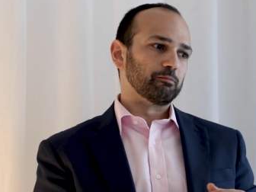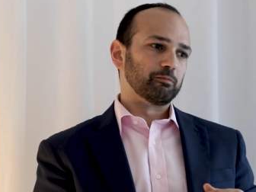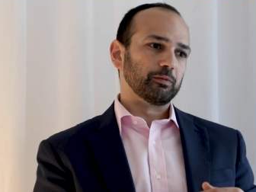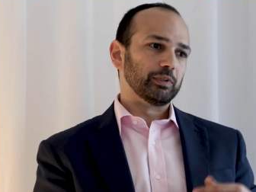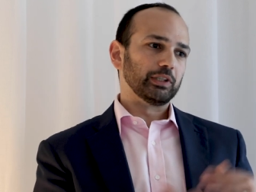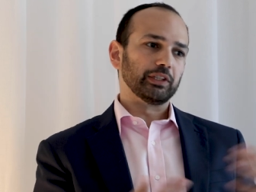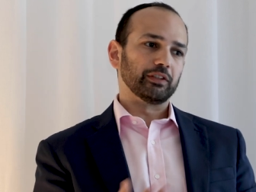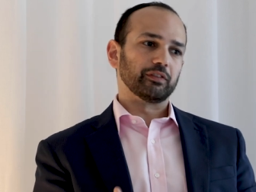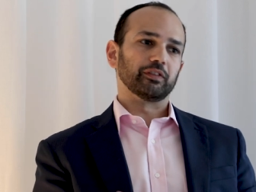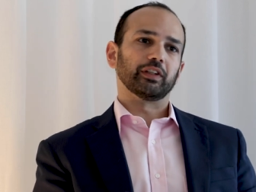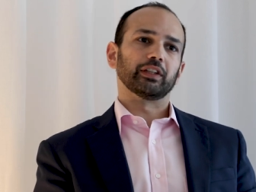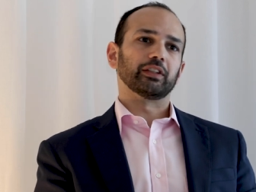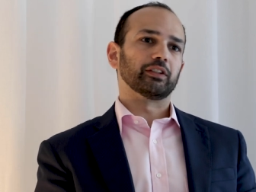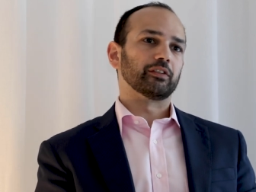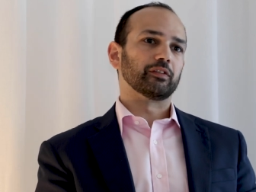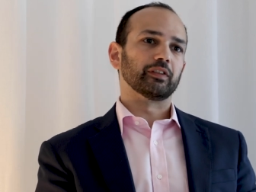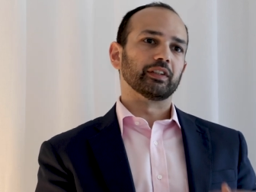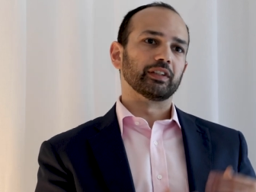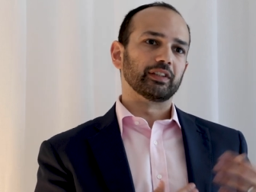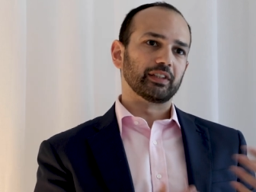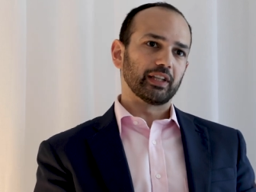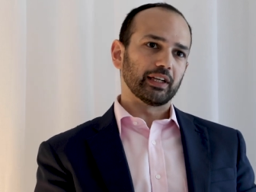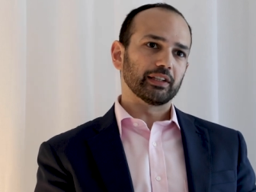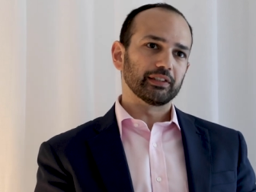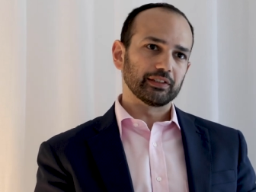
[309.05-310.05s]
perfect, they're
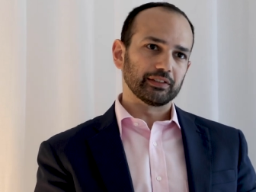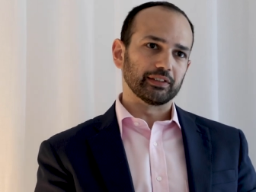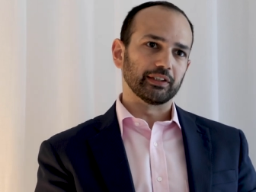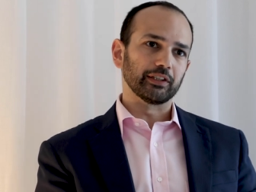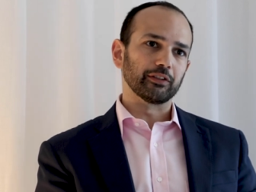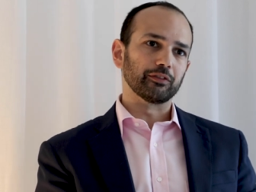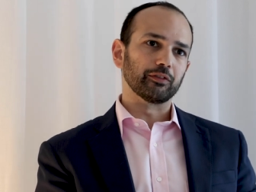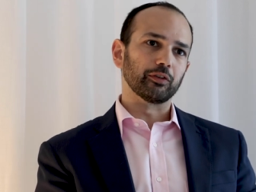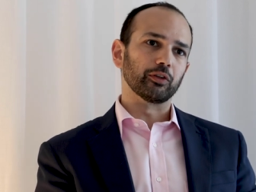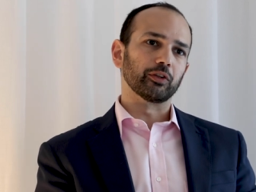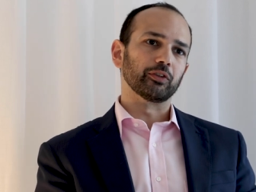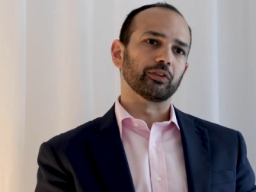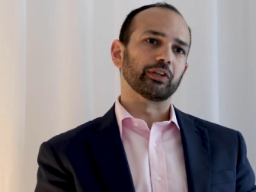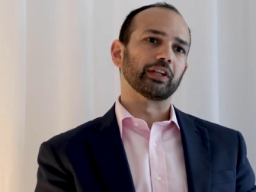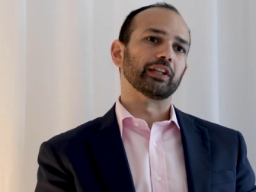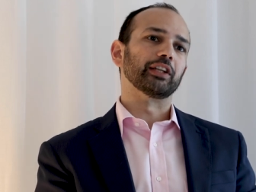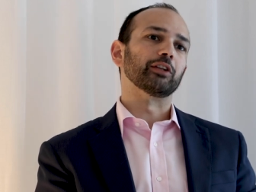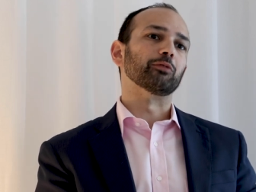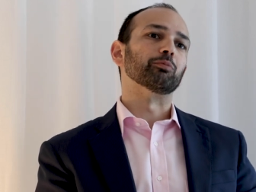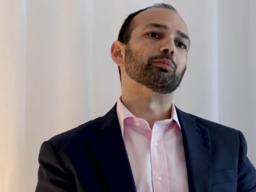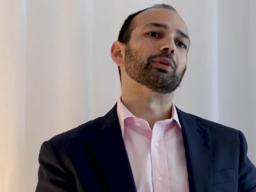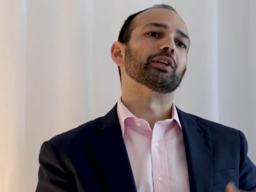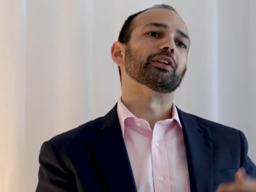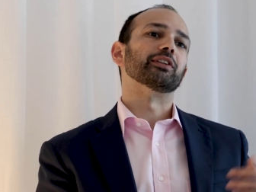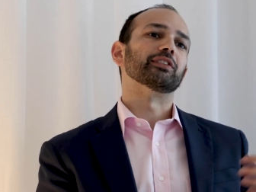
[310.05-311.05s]
fantastic for
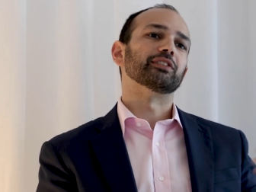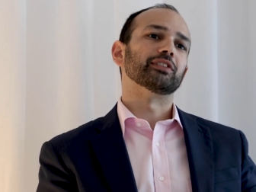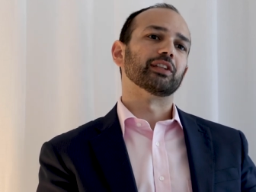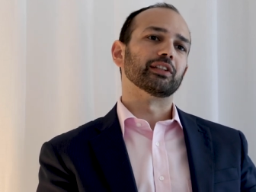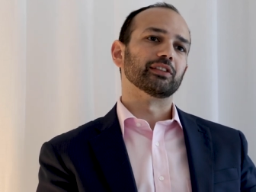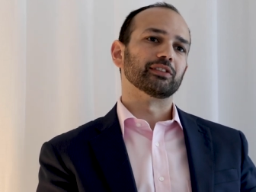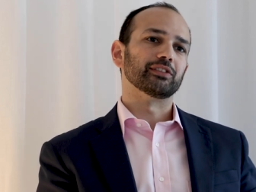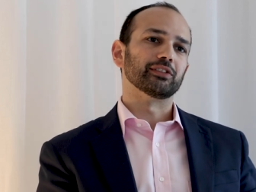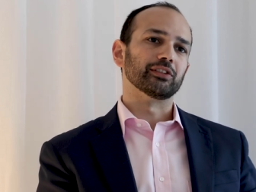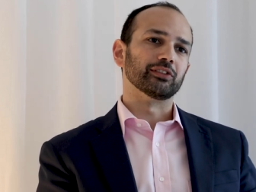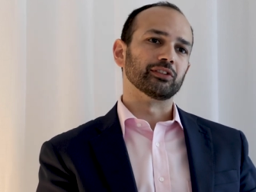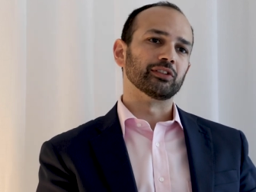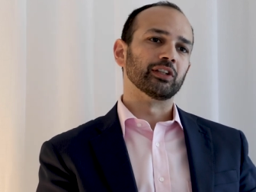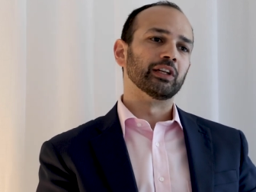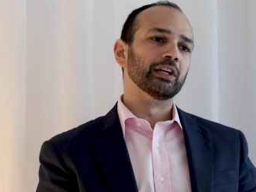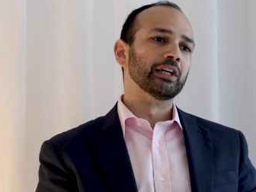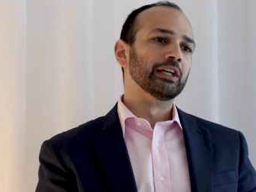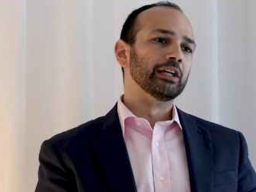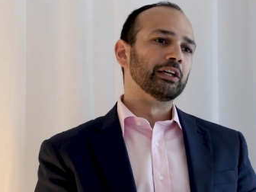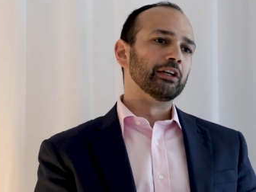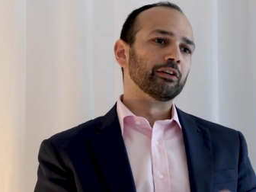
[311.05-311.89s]
creating better sensors